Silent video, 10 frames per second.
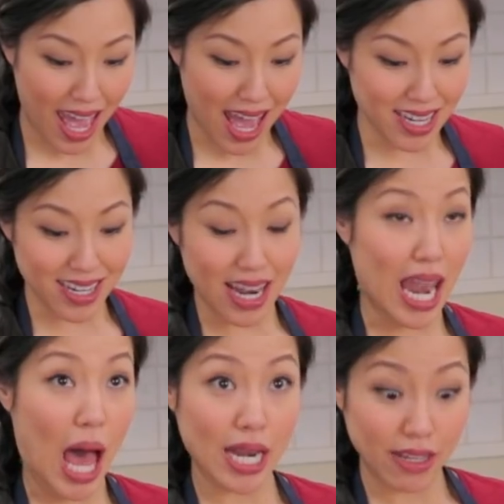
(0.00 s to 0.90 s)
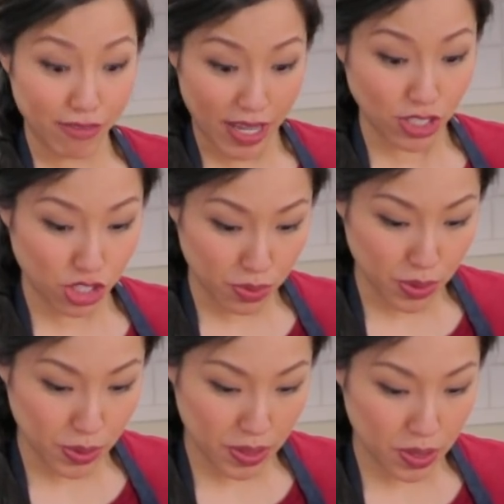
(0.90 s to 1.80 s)
added a lot of
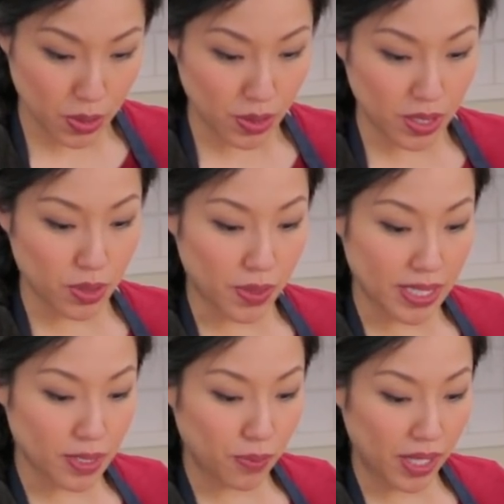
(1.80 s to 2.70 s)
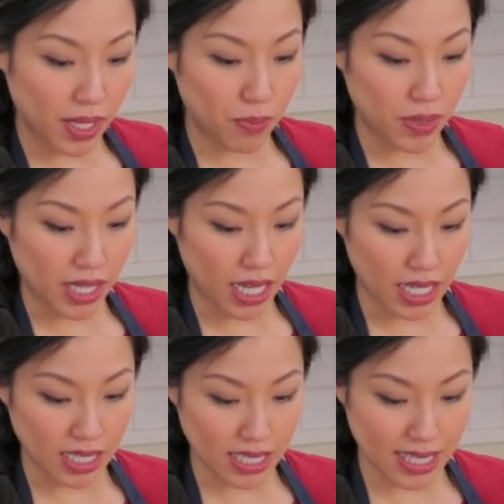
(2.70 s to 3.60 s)
vegetables to this recipe
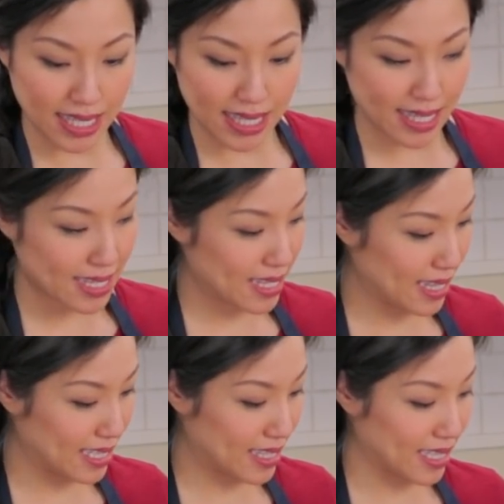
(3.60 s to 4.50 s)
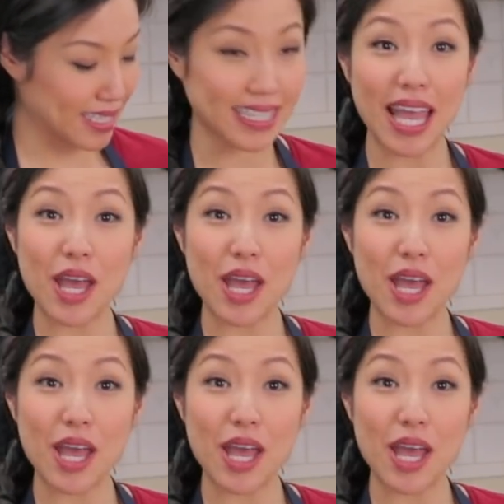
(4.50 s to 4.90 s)
because, listen,